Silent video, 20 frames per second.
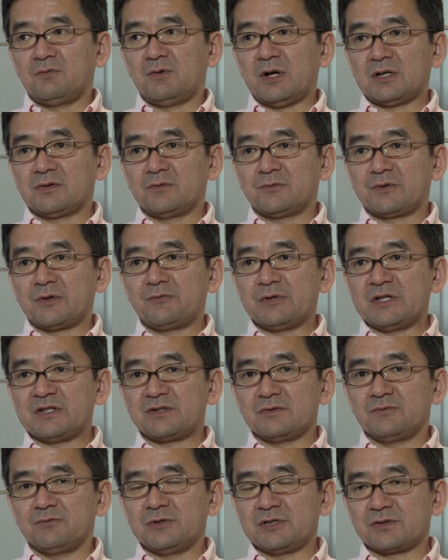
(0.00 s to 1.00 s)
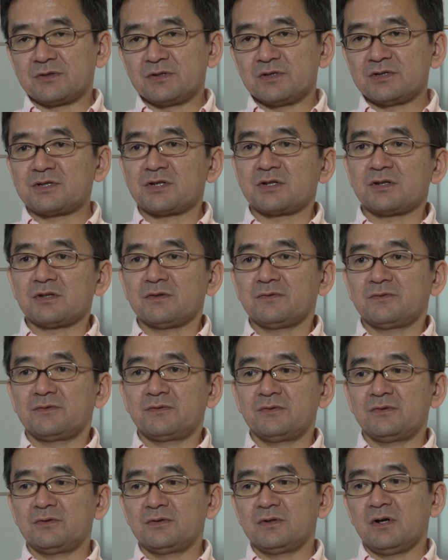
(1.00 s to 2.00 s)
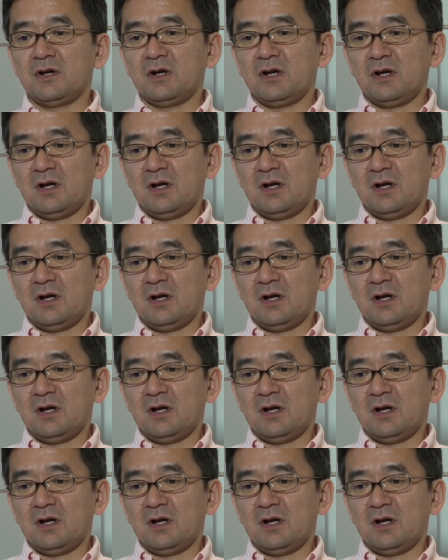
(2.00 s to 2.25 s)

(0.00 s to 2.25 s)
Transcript: one of the res researcher who